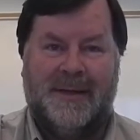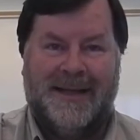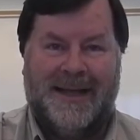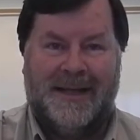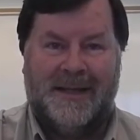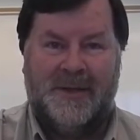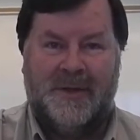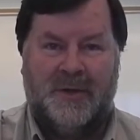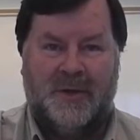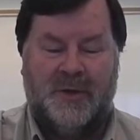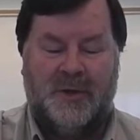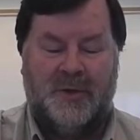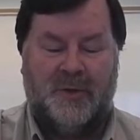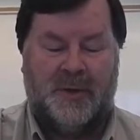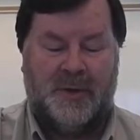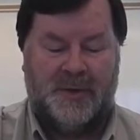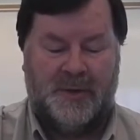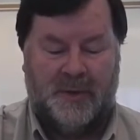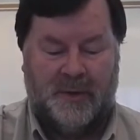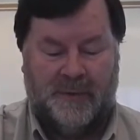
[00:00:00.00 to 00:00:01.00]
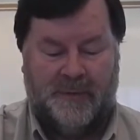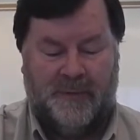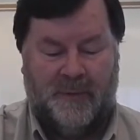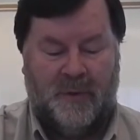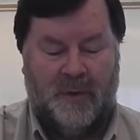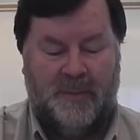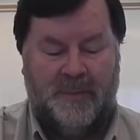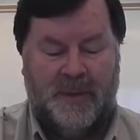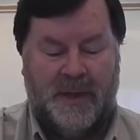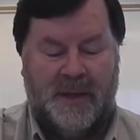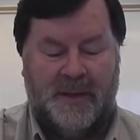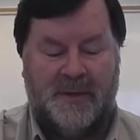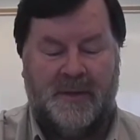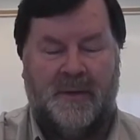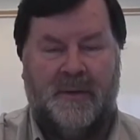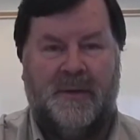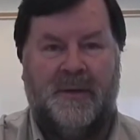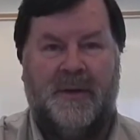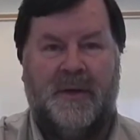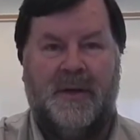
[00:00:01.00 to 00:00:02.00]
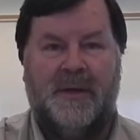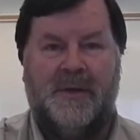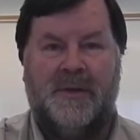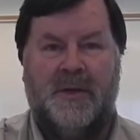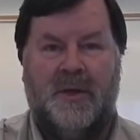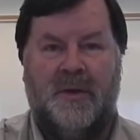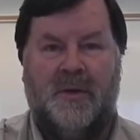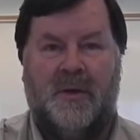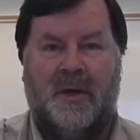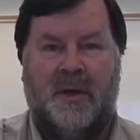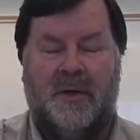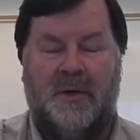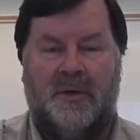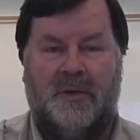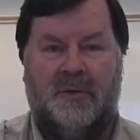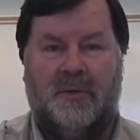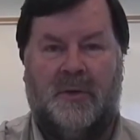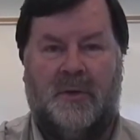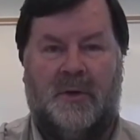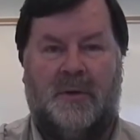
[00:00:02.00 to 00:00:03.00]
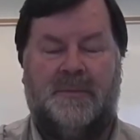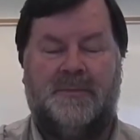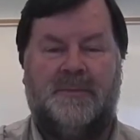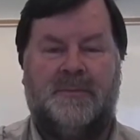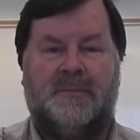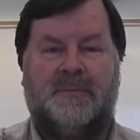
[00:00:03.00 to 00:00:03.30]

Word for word: That's your choice. So the four P's are the things that you can control.